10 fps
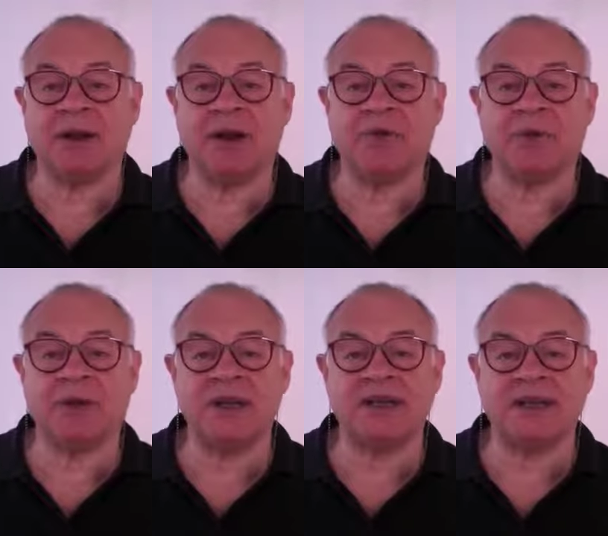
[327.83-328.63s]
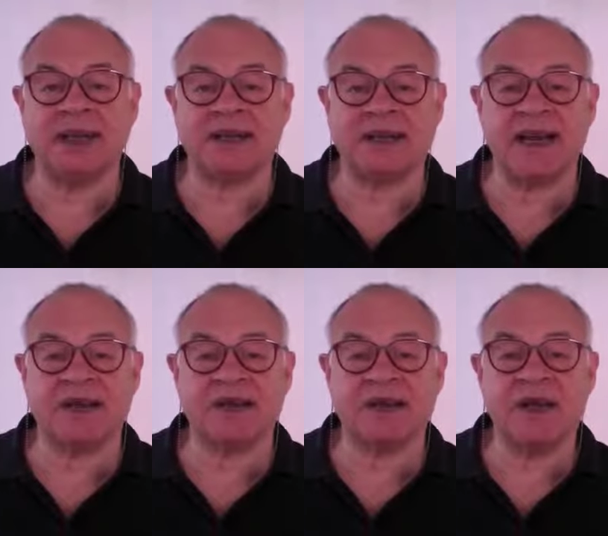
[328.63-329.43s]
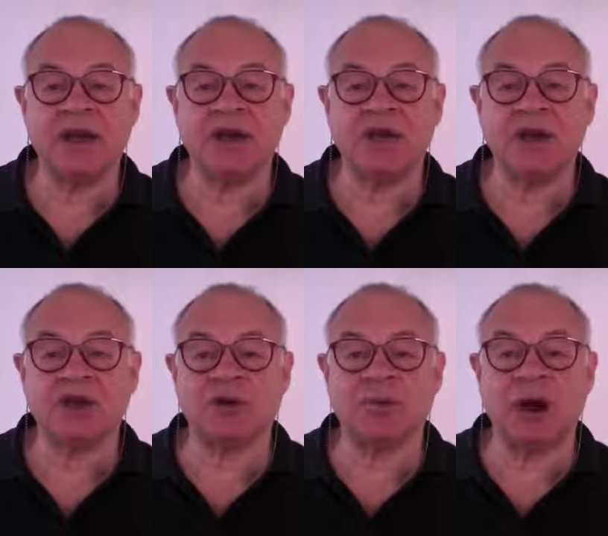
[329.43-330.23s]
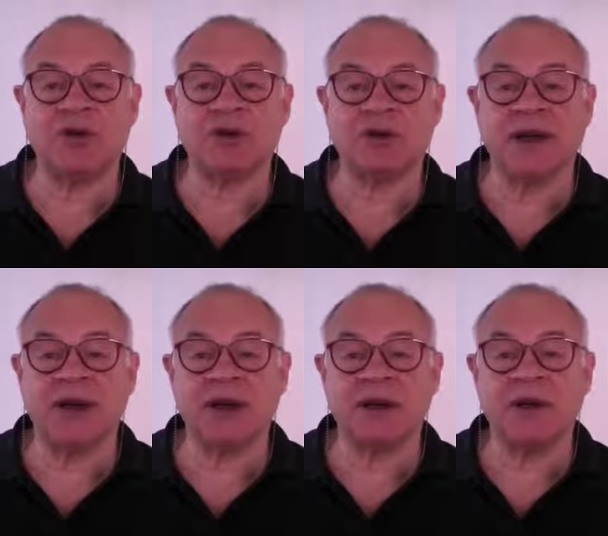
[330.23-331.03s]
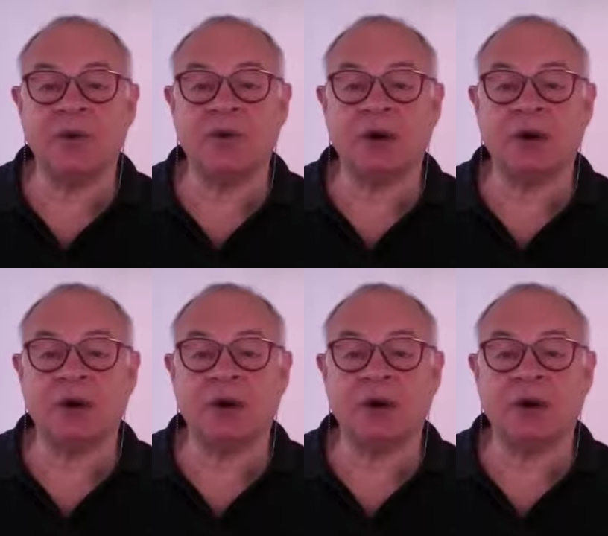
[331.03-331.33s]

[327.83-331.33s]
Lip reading: often with lizard-like scales, greenish to brownish in color, with